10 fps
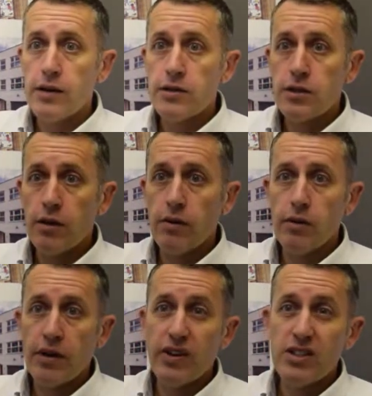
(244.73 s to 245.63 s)
So
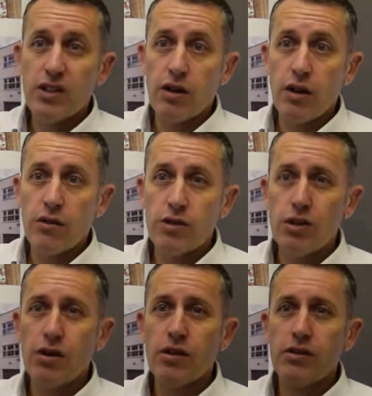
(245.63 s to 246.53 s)
they've actually got
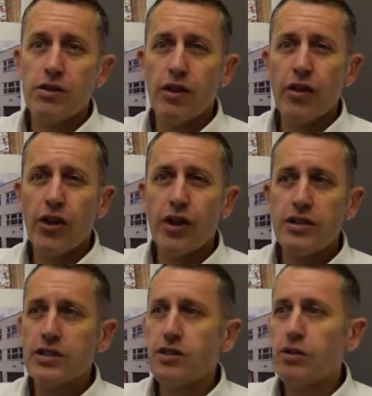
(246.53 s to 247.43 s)

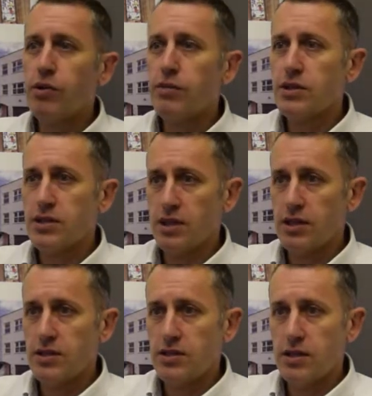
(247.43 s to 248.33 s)
232 properties in
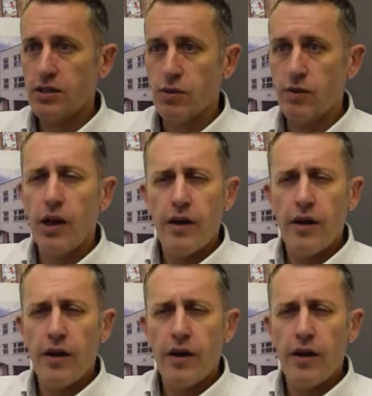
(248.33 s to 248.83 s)
this one.